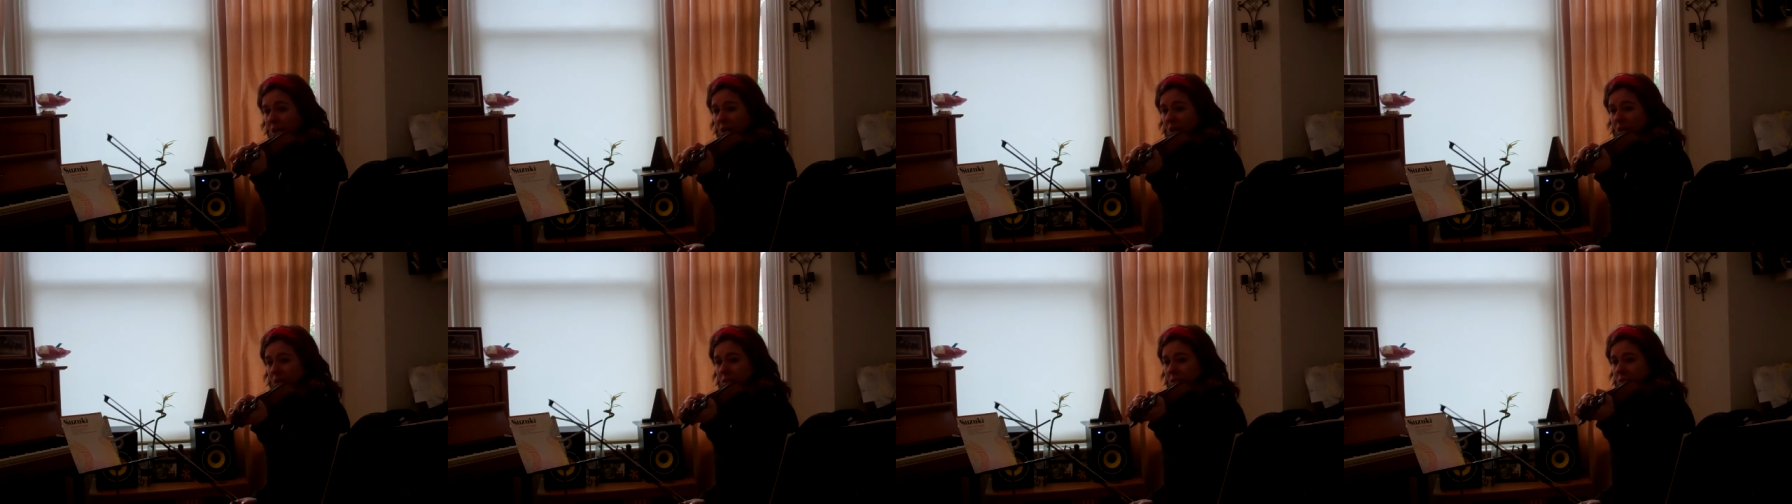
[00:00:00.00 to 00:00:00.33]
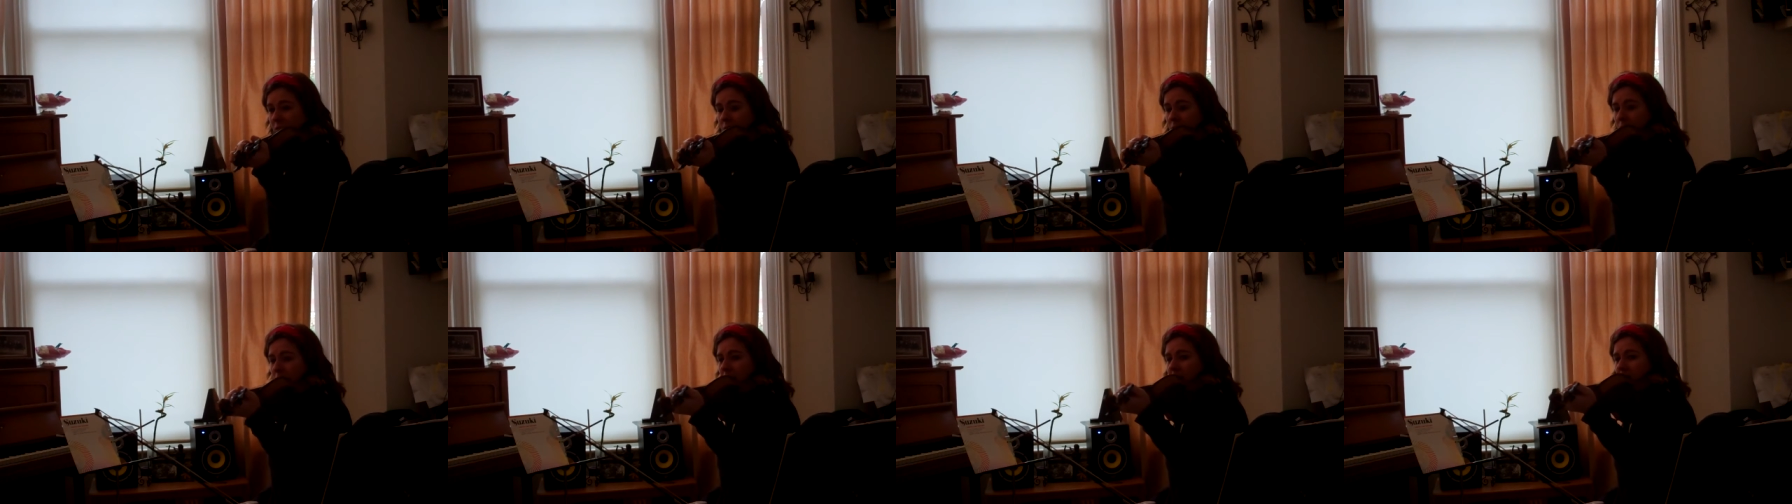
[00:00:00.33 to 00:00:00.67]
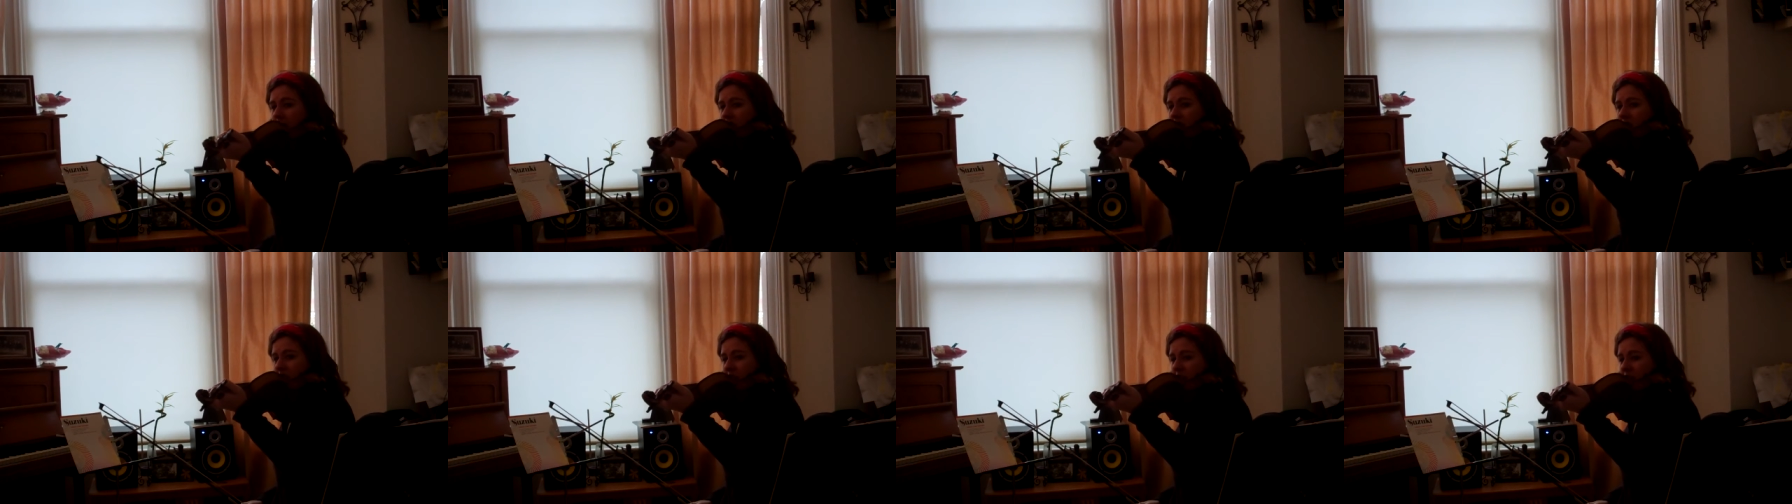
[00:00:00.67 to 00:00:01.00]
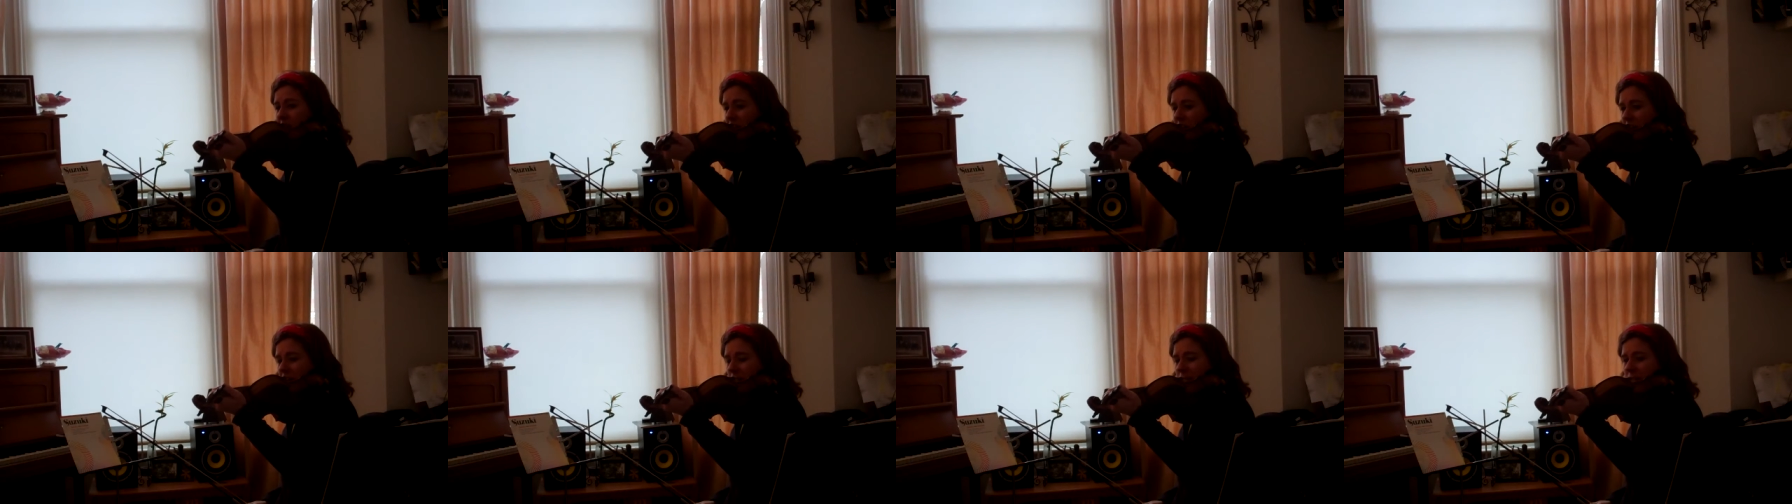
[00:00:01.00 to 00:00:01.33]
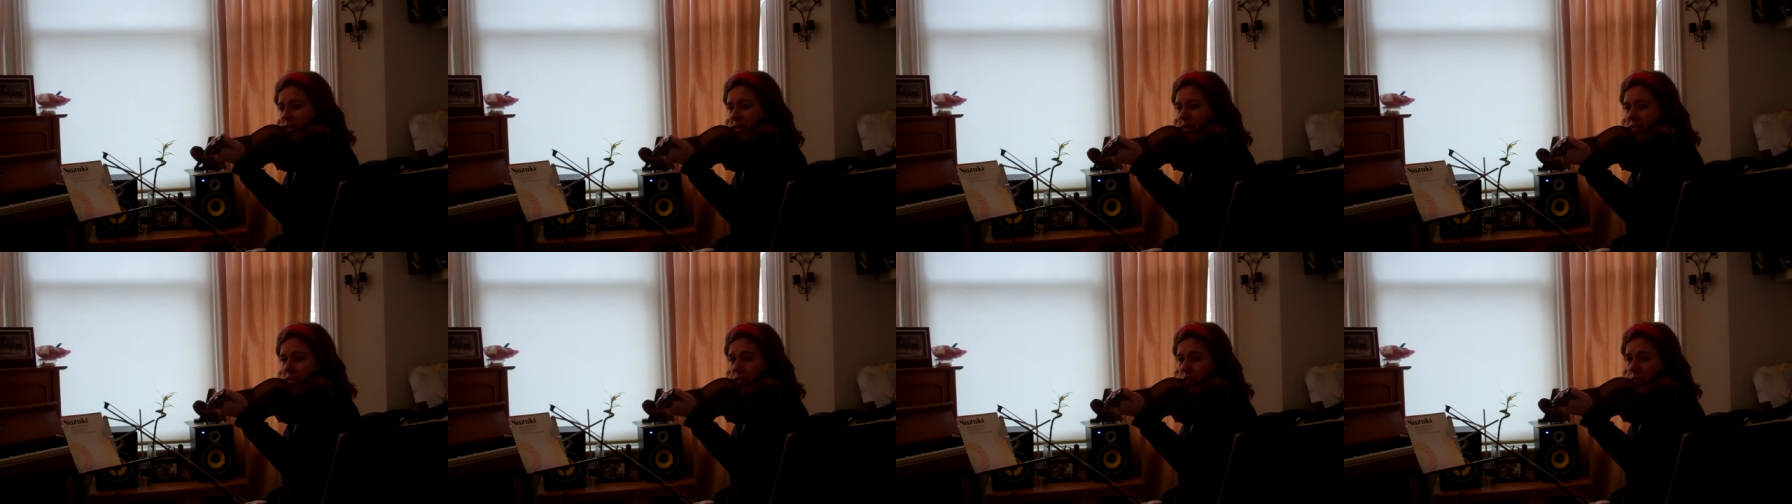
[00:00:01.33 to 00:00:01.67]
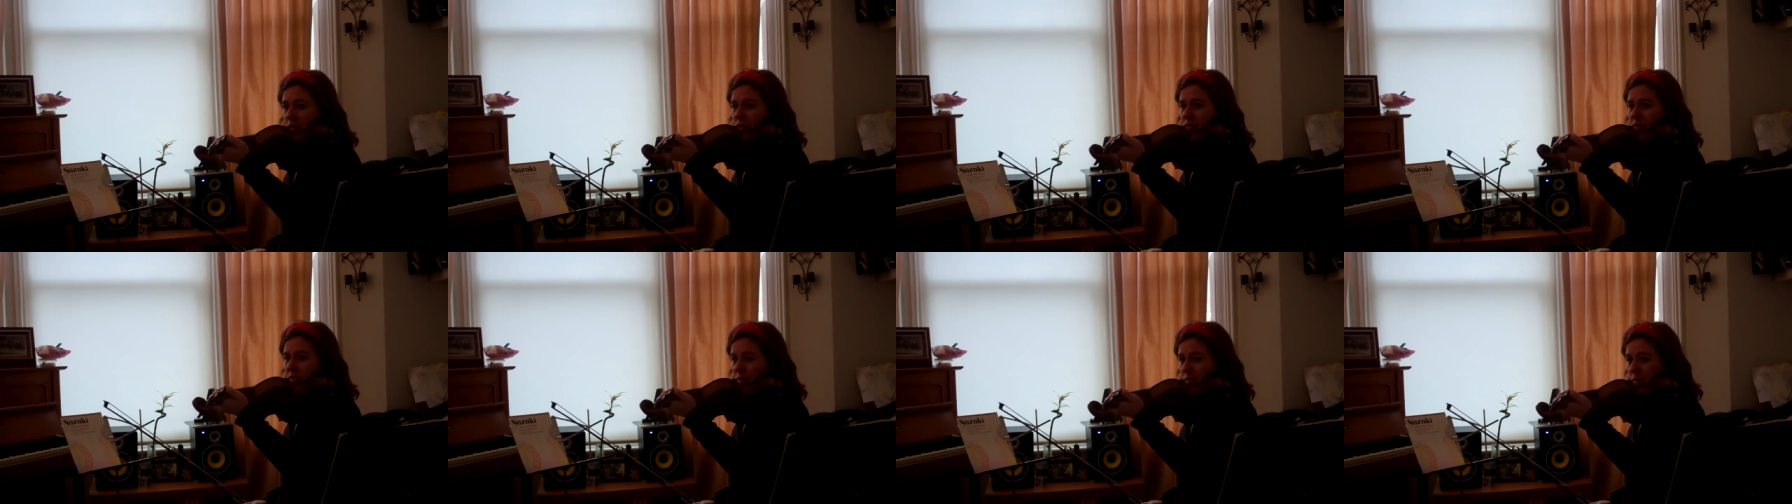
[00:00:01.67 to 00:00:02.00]
and they've got a left hand that
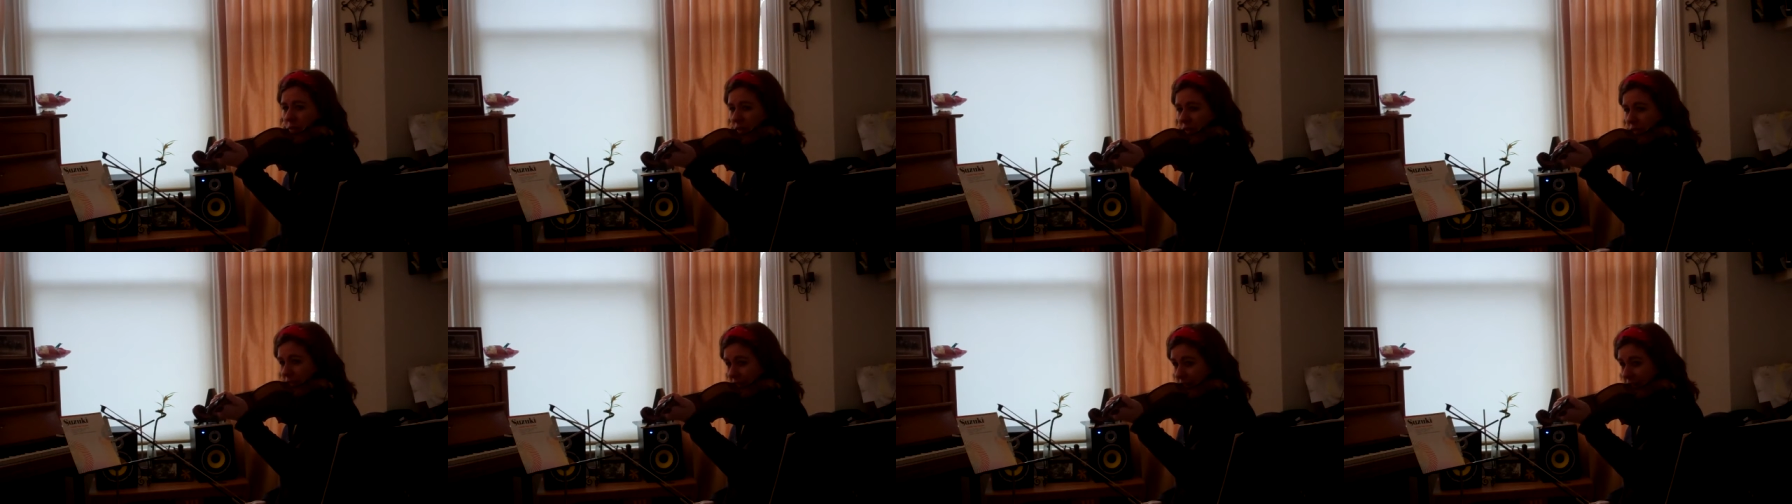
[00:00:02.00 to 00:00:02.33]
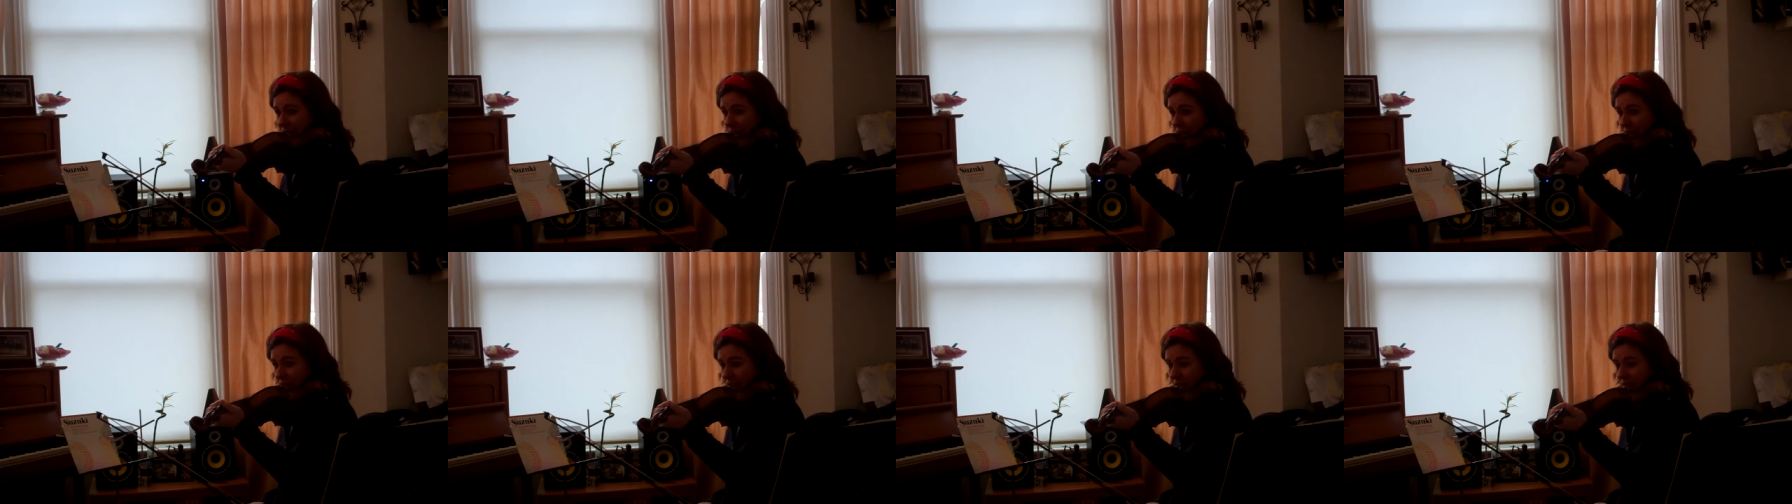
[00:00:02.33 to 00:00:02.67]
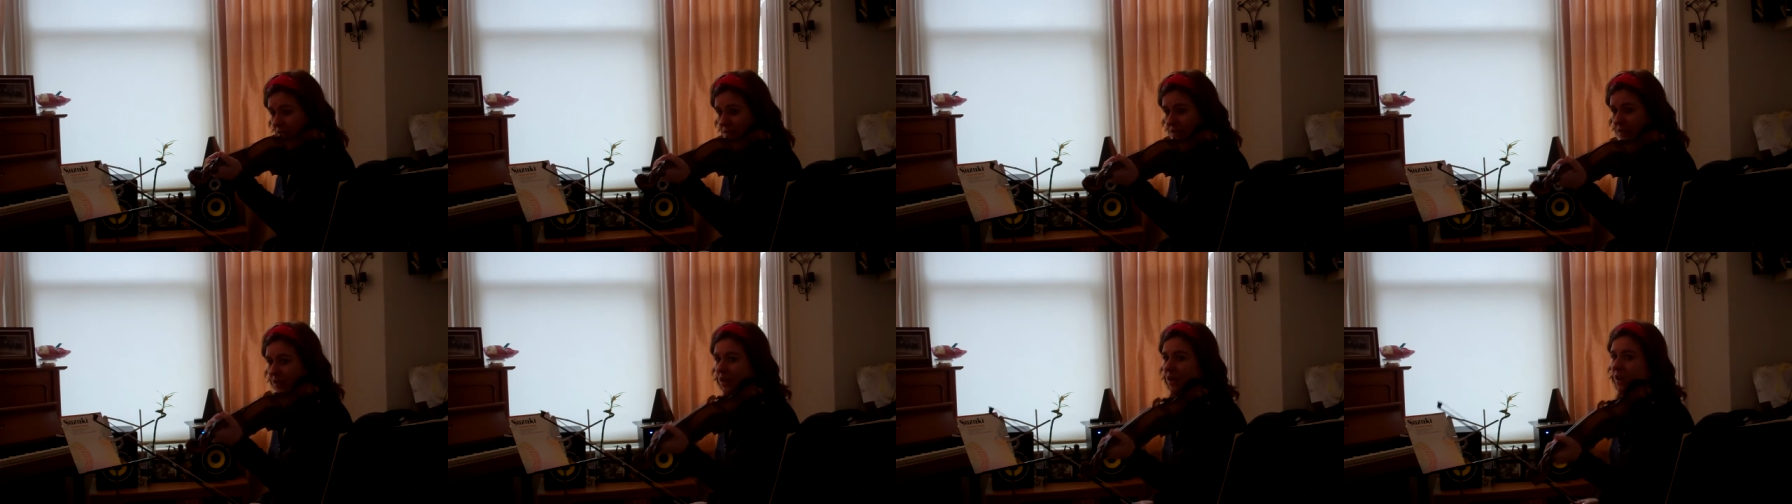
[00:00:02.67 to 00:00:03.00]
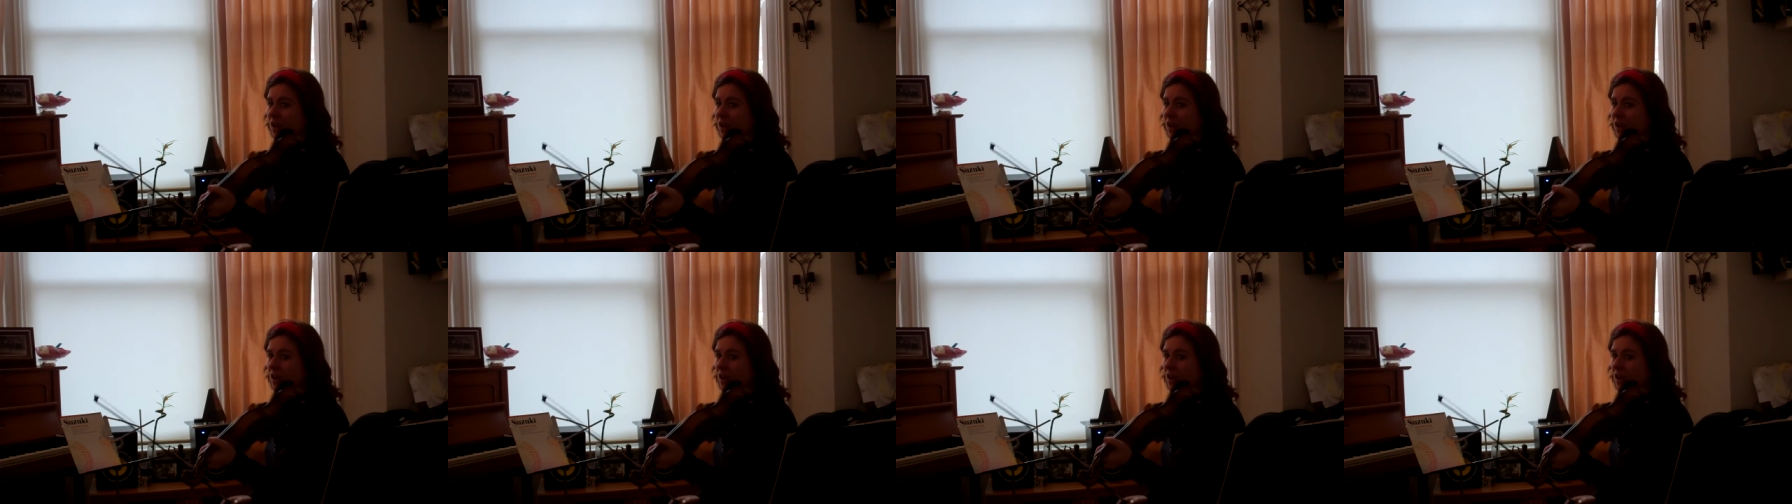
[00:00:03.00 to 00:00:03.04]
looks something like this,